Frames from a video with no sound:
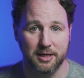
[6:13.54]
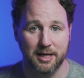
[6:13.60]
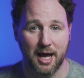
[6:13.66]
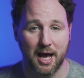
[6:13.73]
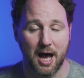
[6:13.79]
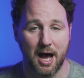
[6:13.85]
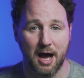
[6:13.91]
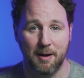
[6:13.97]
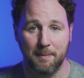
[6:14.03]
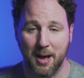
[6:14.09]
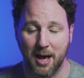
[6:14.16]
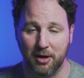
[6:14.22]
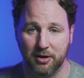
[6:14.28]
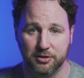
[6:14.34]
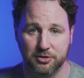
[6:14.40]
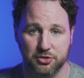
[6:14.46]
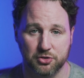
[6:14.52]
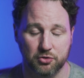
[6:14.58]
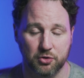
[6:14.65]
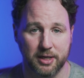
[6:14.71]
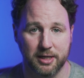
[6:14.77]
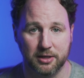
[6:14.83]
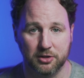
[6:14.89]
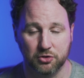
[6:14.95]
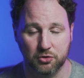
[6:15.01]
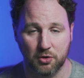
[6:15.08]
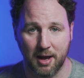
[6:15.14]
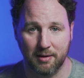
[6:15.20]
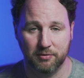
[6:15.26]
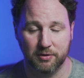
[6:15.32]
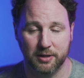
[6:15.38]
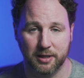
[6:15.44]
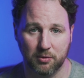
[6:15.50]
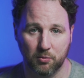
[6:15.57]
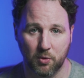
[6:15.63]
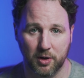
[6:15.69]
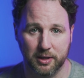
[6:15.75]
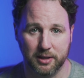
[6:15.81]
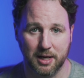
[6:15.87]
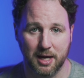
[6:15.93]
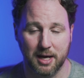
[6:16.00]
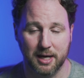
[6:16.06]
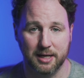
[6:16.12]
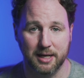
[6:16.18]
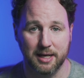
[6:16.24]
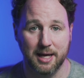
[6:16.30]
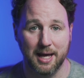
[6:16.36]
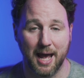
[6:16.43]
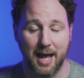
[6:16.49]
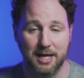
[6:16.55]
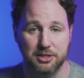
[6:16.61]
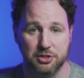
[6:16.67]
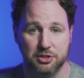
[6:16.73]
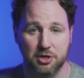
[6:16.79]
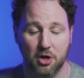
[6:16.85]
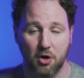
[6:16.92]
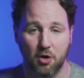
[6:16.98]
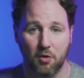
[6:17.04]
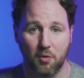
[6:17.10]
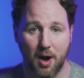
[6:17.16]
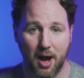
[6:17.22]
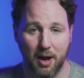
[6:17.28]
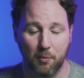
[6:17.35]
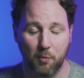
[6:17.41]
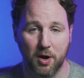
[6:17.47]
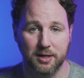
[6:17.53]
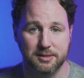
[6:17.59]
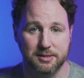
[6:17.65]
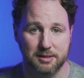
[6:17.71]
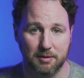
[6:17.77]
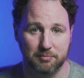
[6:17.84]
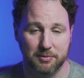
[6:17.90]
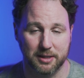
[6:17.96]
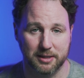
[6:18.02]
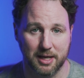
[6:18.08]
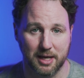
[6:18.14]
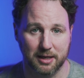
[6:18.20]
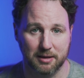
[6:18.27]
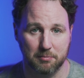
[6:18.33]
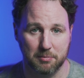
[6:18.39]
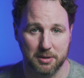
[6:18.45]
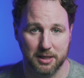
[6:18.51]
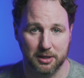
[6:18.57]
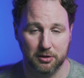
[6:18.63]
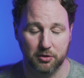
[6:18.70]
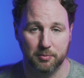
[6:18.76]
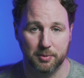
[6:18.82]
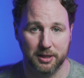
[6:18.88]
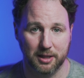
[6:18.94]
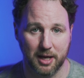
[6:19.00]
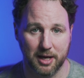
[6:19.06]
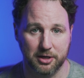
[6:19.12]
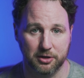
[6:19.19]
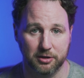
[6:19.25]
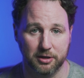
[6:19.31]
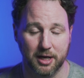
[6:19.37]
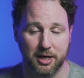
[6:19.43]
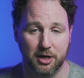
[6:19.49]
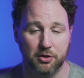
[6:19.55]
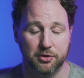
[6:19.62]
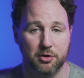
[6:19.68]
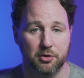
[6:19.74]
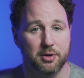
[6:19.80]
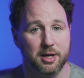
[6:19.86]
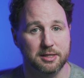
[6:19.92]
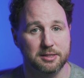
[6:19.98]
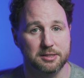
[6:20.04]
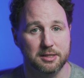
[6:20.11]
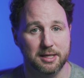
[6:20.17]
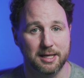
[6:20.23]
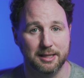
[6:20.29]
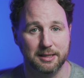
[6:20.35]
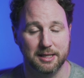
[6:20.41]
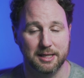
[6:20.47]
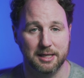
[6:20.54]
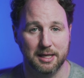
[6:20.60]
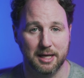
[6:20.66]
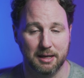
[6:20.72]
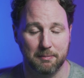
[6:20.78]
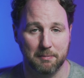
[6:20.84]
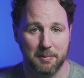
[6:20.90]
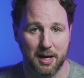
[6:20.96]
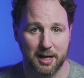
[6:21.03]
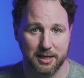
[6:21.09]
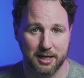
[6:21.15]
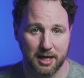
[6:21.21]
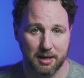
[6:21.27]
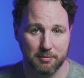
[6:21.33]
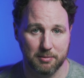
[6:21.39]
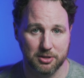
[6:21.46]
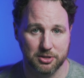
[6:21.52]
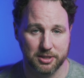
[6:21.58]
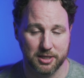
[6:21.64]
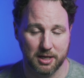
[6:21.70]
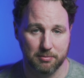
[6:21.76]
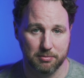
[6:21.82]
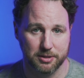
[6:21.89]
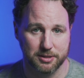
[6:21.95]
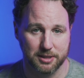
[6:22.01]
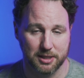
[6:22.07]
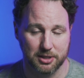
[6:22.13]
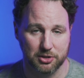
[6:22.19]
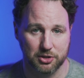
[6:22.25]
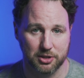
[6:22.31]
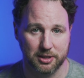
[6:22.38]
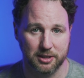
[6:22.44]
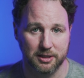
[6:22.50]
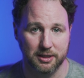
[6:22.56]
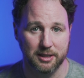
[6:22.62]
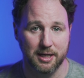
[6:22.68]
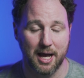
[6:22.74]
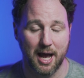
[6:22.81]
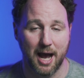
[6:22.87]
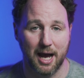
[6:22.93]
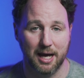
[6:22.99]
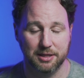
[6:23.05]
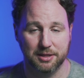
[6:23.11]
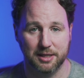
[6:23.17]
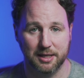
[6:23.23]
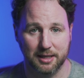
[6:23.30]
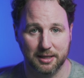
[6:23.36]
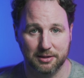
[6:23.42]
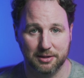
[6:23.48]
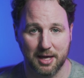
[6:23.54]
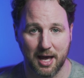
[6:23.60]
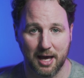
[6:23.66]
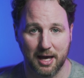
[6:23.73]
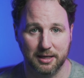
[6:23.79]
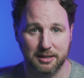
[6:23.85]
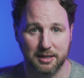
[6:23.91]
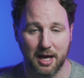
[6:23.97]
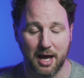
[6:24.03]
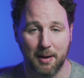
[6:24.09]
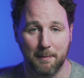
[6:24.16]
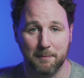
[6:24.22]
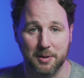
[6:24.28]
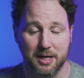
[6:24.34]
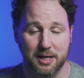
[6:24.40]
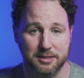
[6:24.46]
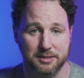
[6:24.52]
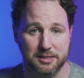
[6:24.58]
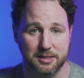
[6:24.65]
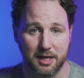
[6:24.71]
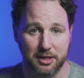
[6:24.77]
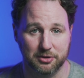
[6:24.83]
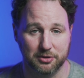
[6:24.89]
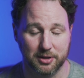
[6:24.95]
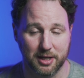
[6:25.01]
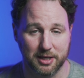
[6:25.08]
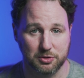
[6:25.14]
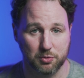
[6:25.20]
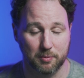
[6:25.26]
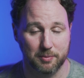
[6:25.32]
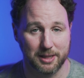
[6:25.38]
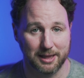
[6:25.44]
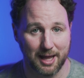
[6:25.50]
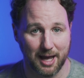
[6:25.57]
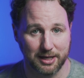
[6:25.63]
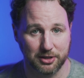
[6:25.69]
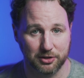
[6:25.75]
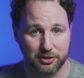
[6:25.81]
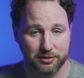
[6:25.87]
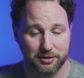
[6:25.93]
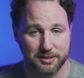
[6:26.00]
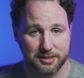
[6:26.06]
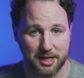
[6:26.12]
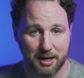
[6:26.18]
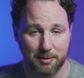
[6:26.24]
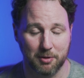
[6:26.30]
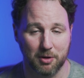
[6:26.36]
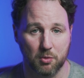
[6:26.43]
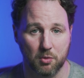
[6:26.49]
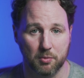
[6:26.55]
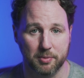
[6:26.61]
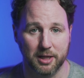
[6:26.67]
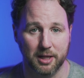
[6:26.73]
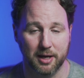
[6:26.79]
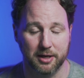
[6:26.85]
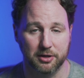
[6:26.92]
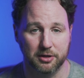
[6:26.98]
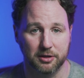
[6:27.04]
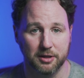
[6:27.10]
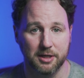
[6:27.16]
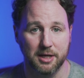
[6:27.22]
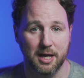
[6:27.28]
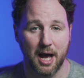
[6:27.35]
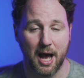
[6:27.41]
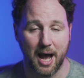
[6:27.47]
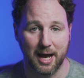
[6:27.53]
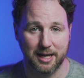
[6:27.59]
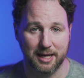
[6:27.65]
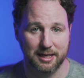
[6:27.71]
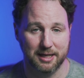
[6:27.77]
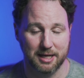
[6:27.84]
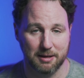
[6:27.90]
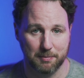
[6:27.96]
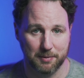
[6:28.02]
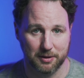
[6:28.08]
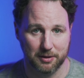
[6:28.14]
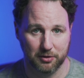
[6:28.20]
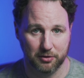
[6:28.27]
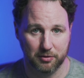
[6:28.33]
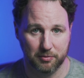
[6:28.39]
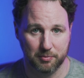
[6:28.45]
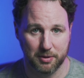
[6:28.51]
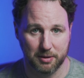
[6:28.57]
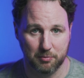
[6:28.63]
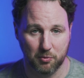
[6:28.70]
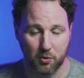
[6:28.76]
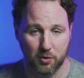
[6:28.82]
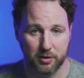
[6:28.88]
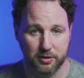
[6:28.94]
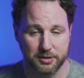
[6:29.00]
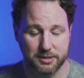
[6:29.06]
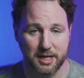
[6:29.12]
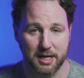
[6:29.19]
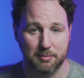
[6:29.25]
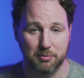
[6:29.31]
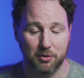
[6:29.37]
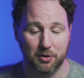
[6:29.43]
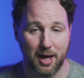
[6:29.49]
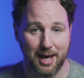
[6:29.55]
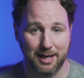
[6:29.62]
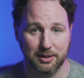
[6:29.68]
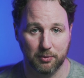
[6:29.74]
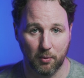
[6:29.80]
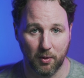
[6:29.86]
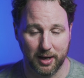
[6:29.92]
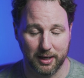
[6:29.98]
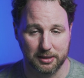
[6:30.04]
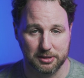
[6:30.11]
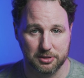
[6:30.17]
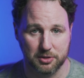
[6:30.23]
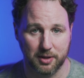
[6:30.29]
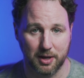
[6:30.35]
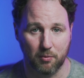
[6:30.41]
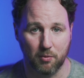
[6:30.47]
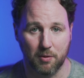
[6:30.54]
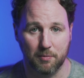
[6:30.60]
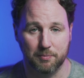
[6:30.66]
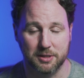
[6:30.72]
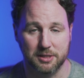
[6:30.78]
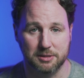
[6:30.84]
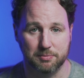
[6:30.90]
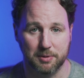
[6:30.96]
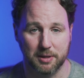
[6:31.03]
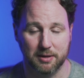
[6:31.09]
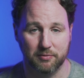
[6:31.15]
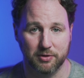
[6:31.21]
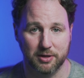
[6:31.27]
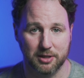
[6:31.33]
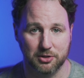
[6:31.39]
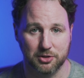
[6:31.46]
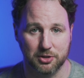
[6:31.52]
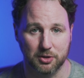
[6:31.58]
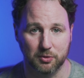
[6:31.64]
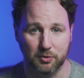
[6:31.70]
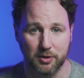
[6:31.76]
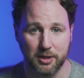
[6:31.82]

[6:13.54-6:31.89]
out on the street and traveling and whatnot, and so I want something that can be a little bit lighter. And although it has the in-body image stabilization, I think that because the other lens will be lighter, the Tamron will be lighter, I can keep it a little bit more stable anyway, so that won't be as big of an issue.